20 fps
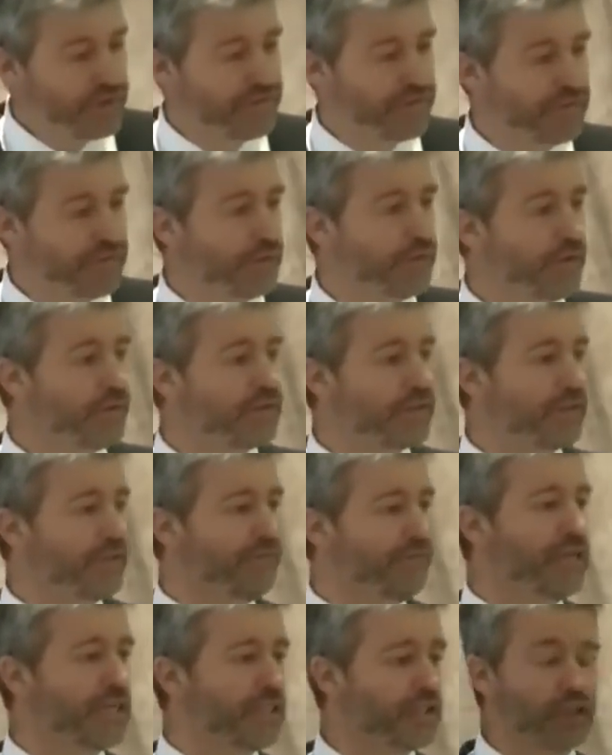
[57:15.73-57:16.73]
with full
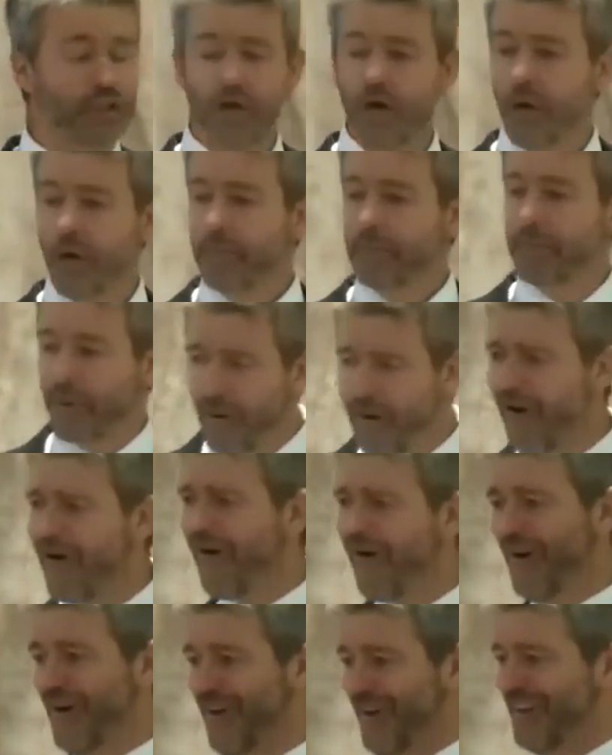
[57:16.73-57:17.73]
conviction.
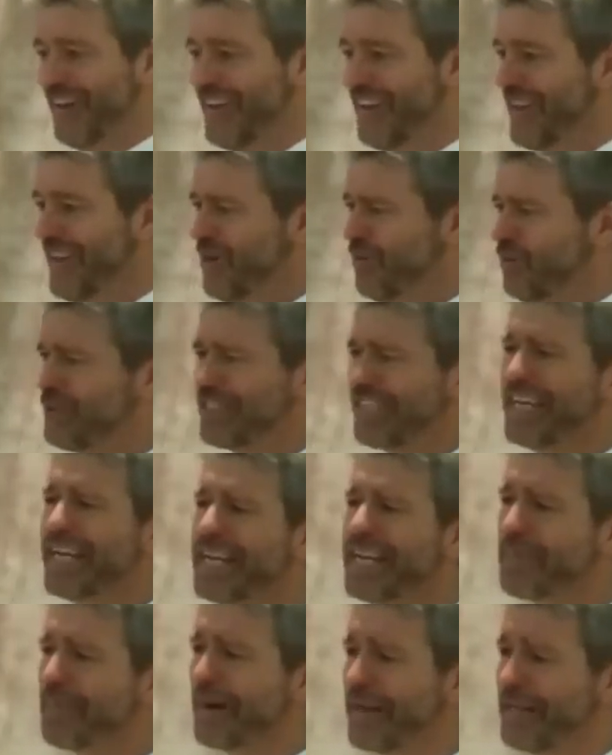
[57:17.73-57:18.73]
Paul, was
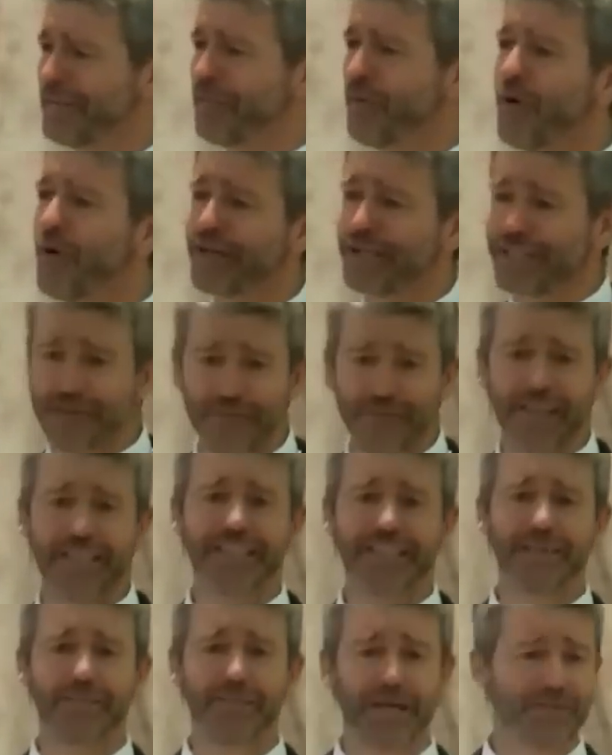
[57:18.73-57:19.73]
anybody more
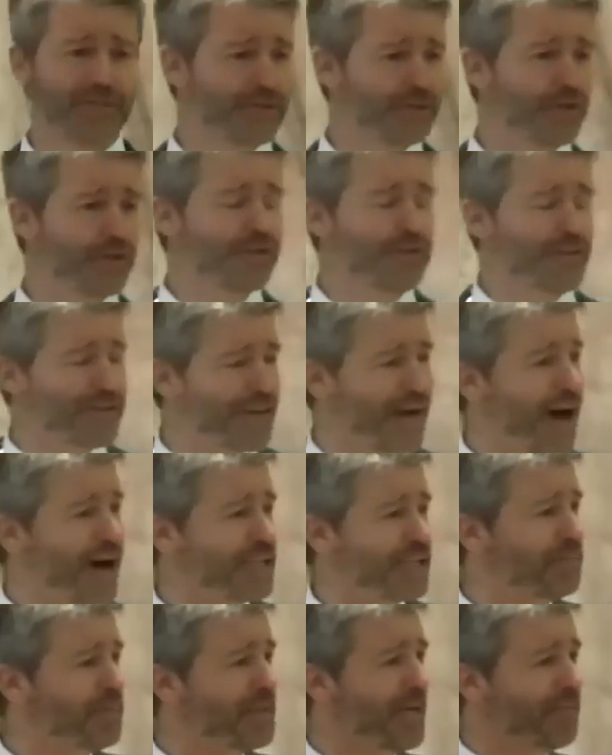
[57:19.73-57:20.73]
convicted about the truth of the
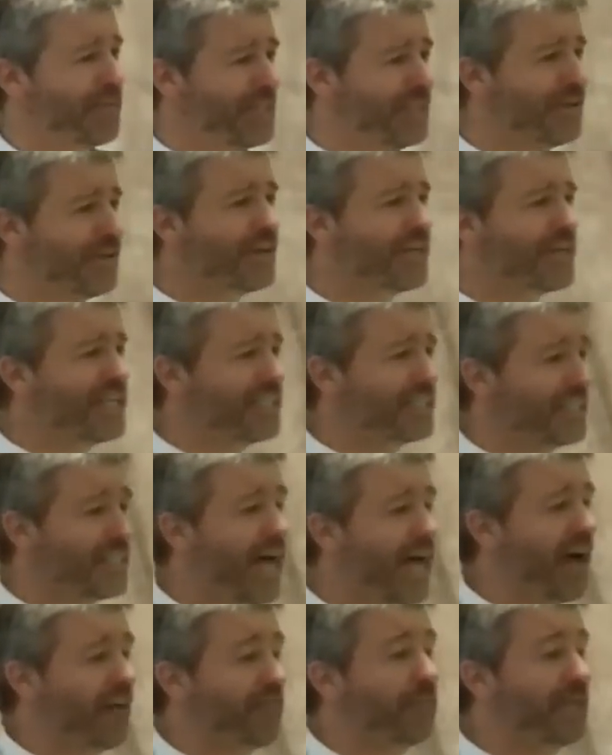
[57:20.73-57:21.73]
gospel? I mean, look at his
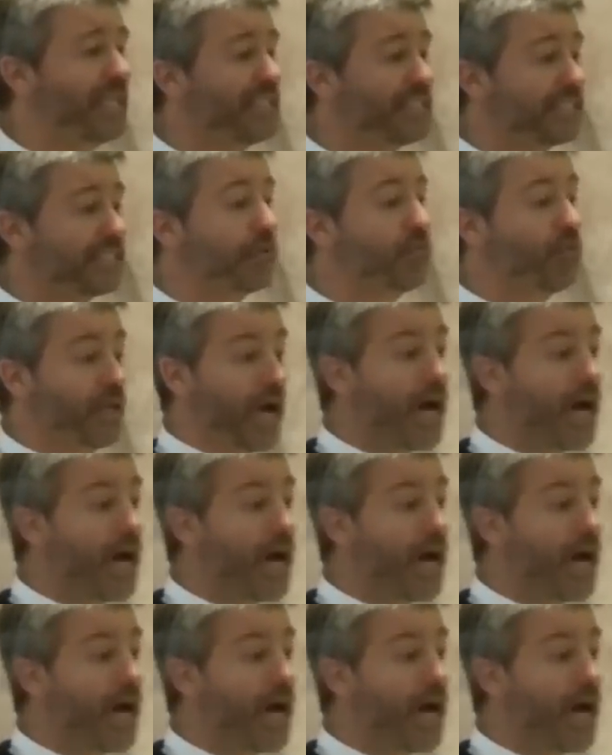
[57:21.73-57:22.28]
life. But he said,